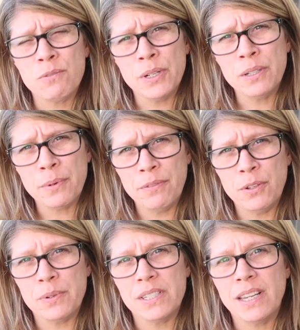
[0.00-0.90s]
Royal
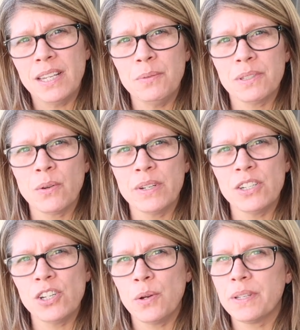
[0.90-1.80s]
Reviewer, said he was going to
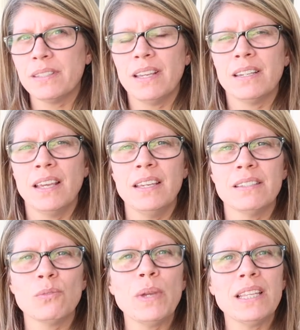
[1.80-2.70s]
show us in
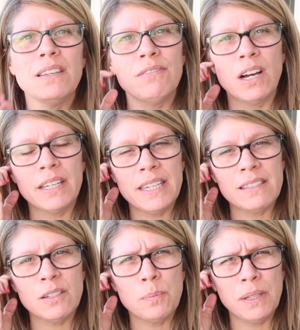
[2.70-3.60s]
his weekly vlog
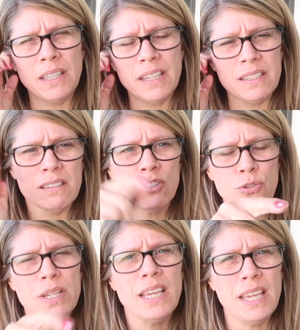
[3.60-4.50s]
his little
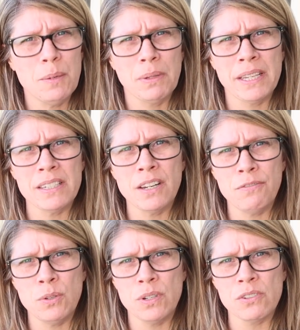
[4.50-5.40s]
tree that he planted a
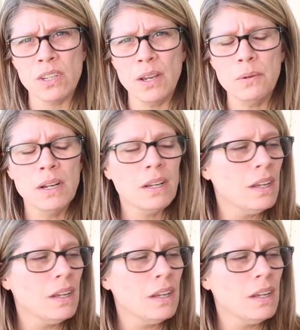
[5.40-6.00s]
few years ago.